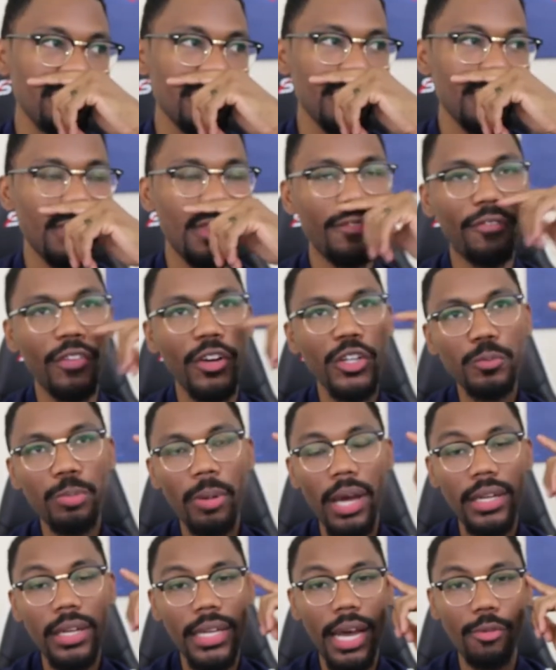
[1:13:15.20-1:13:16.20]

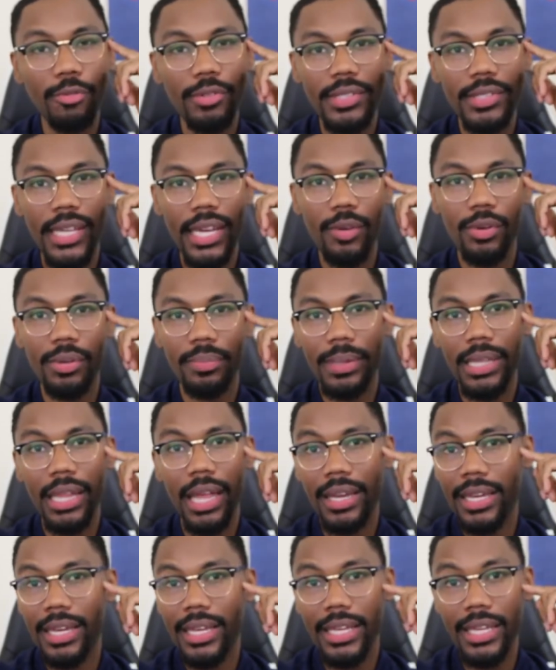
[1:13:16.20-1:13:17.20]

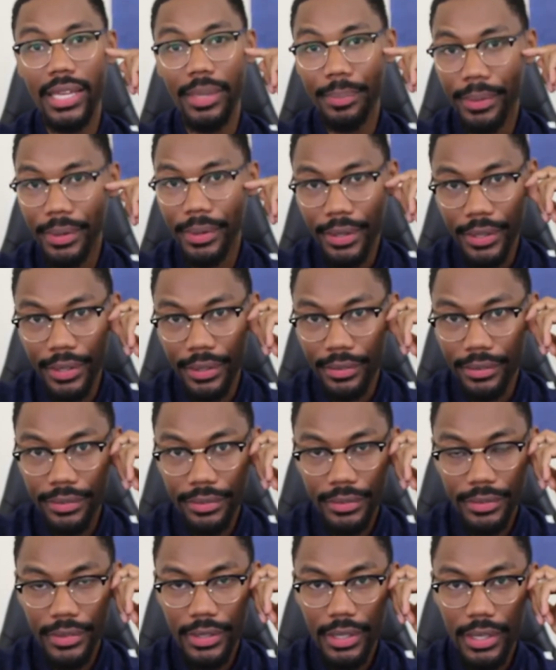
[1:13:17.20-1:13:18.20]
like an ebook.
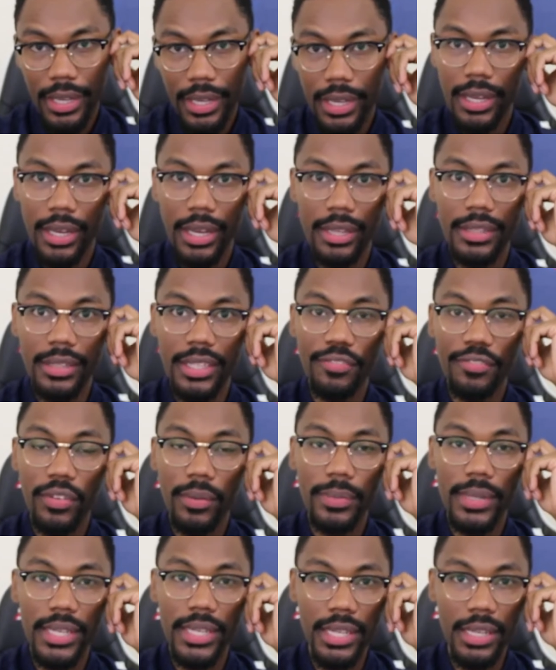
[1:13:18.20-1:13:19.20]
And then
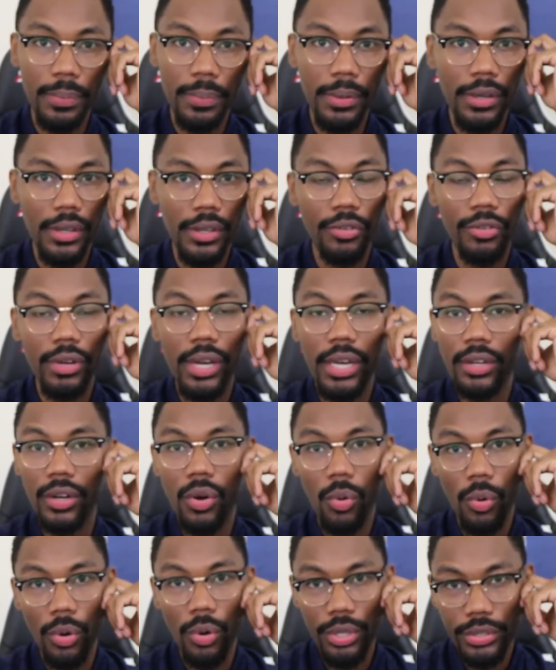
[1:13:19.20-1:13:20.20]
from the ebook, create a
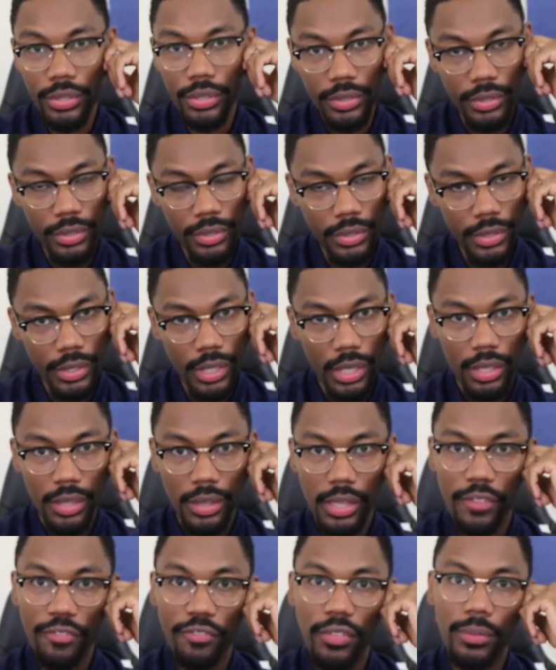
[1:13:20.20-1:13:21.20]
course.
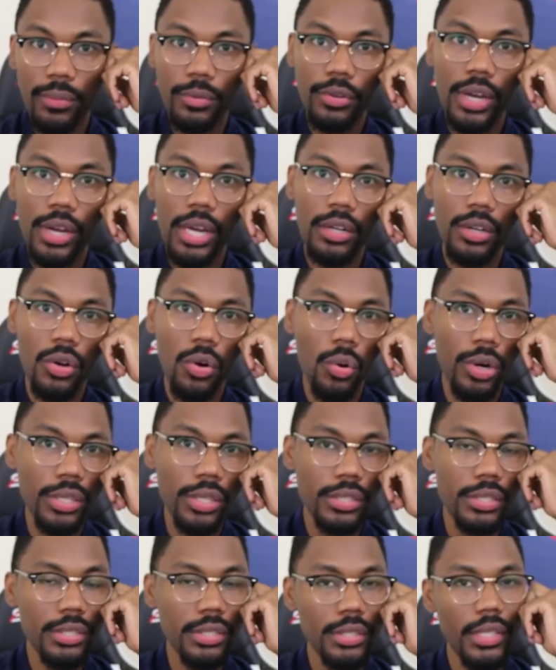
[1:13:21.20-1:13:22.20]
Then from create a
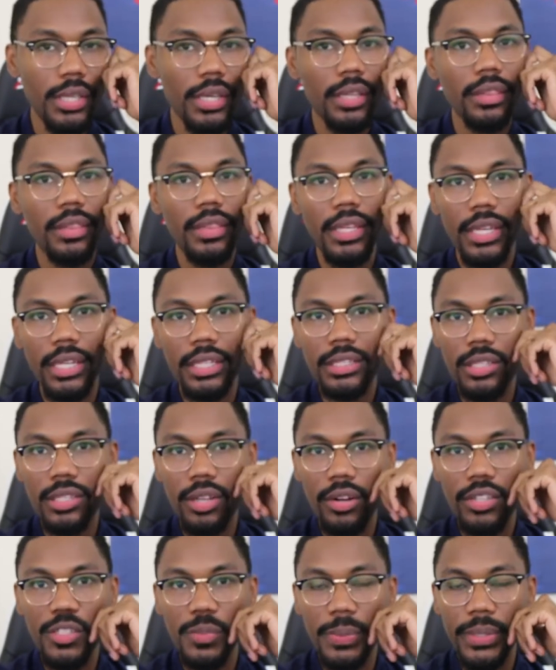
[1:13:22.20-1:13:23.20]
course, then
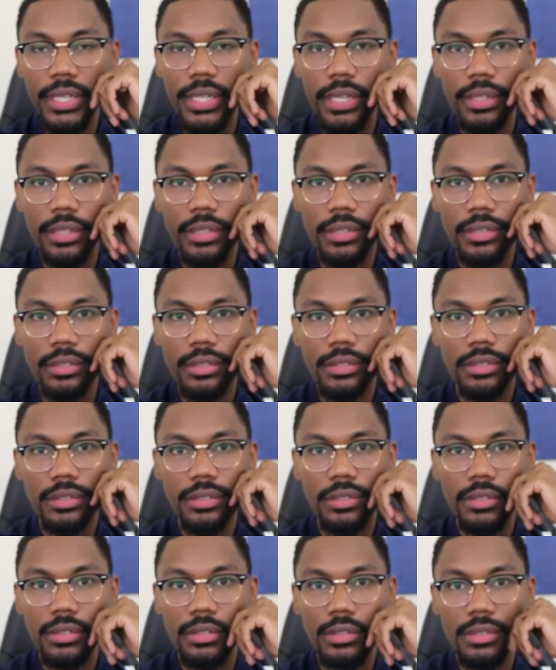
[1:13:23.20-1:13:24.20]
start speaking.
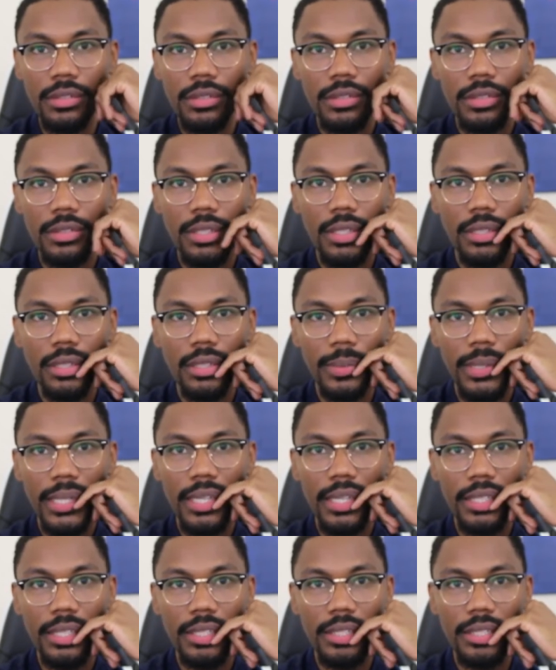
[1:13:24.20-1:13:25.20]

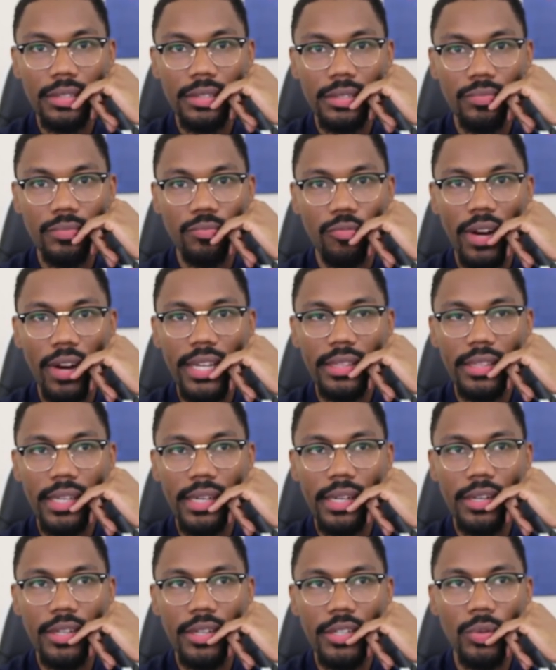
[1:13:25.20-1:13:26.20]
Because right
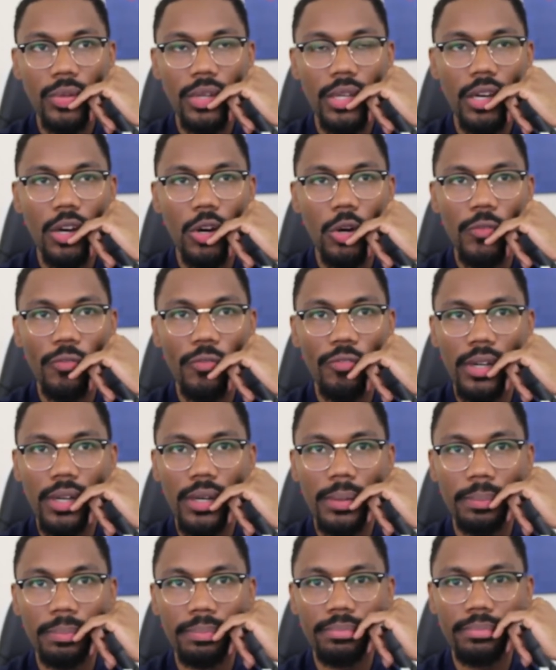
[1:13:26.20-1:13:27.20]
there, you can go
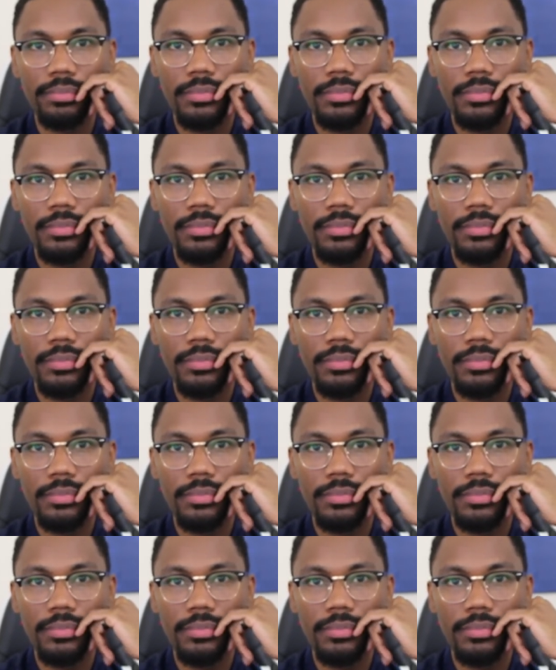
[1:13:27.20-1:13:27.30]
from,